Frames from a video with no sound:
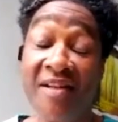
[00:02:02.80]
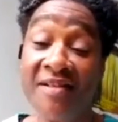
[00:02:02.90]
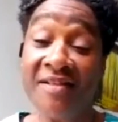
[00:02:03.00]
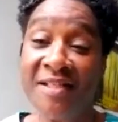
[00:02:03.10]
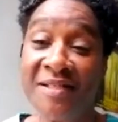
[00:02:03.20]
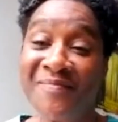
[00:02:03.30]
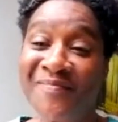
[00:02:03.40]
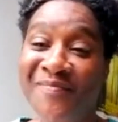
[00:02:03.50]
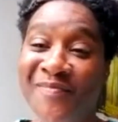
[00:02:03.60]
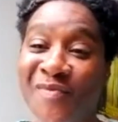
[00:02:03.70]
London
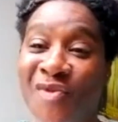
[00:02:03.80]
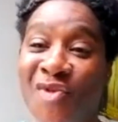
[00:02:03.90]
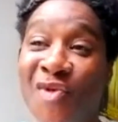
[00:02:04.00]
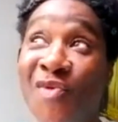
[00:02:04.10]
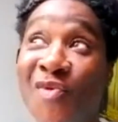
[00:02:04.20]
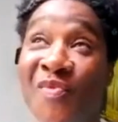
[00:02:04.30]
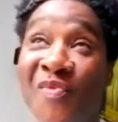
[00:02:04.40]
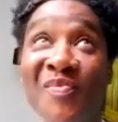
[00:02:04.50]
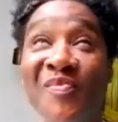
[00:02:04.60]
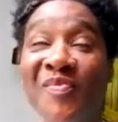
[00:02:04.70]
to
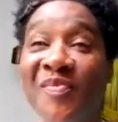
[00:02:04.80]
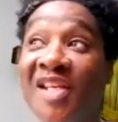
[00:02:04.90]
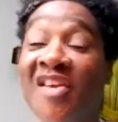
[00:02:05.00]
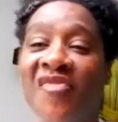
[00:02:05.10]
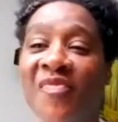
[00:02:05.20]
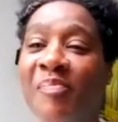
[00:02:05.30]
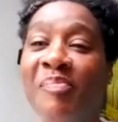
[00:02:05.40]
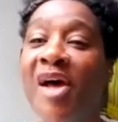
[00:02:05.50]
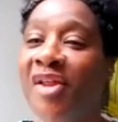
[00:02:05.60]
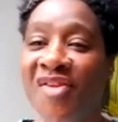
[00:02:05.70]
give
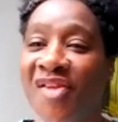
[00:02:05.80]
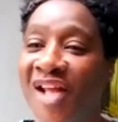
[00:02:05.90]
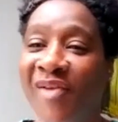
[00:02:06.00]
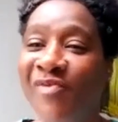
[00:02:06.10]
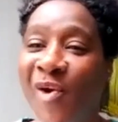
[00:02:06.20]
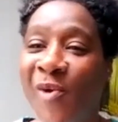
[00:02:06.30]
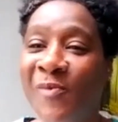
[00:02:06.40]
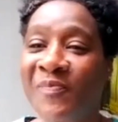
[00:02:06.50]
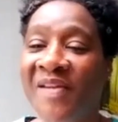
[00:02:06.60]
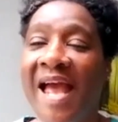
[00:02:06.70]
birth to that
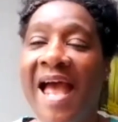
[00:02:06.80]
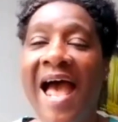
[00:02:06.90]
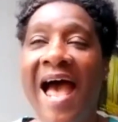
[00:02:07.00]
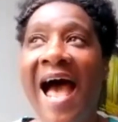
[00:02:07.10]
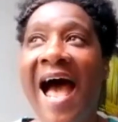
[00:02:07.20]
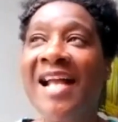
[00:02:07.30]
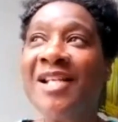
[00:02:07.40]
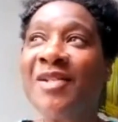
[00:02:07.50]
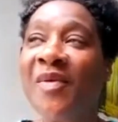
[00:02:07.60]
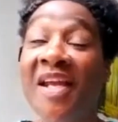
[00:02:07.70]
role.
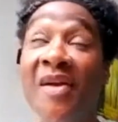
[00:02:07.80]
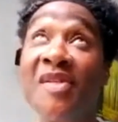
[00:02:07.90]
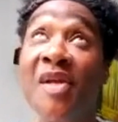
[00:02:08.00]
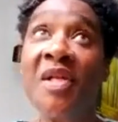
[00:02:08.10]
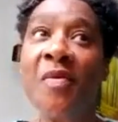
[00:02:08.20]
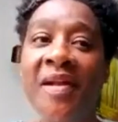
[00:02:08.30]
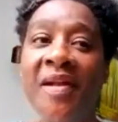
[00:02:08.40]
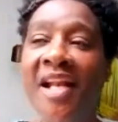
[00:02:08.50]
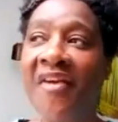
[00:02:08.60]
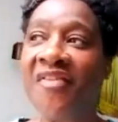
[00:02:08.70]
And it was only when
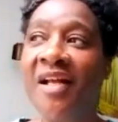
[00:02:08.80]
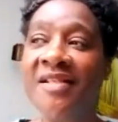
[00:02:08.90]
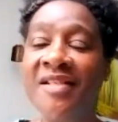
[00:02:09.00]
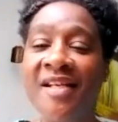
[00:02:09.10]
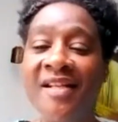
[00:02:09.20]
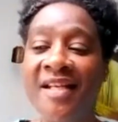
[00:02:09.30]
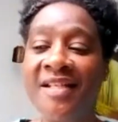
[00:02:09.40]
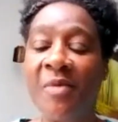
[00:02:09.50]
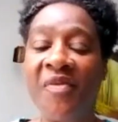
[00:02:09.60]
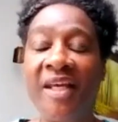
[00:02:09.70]
I left London, then
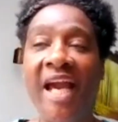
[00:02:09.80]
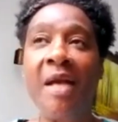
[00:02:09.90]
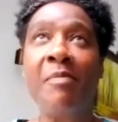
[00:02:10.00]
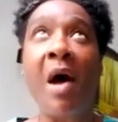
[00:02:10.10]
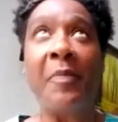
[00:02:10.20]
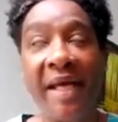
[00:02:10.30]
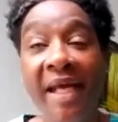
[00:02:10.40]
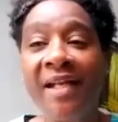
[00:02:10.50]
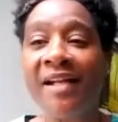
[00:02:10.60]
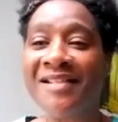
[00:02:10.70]
something came up
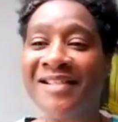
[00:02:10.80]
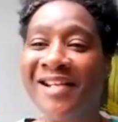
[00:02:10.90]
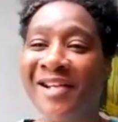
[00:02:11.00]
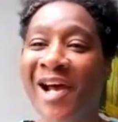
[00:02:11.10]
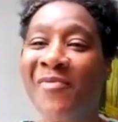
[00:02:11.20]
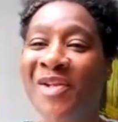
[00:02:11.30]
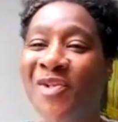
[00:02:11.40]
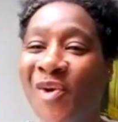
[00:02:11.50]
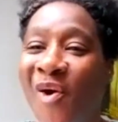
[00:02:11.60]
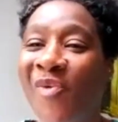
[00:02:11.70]
in London, and I went
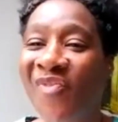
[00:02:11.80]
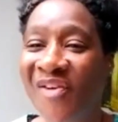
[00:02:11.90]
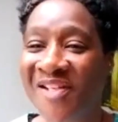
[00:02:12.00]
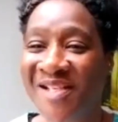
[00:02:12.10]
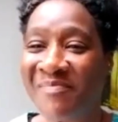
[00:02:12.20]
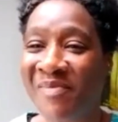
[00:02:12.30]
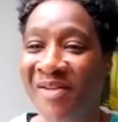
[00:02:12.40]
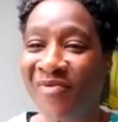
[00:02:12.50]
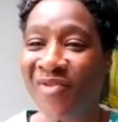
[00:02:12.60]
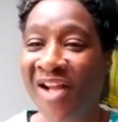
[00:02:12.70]
to a conference in
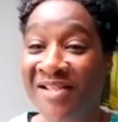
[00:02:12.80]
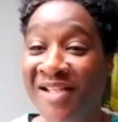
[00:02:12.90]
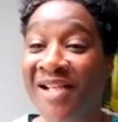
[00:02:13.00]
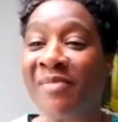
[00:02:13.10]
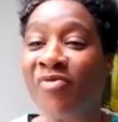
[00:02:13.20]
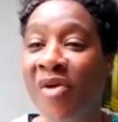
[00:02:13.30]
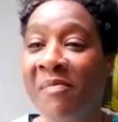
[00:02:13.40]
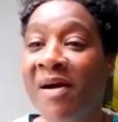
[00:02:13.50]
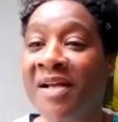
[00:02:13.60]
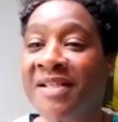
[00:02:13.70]
London at the Royal
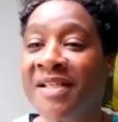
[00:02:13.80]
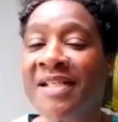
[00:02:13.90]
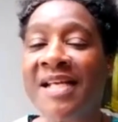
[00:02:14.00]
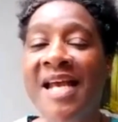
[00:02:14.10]
Marsden.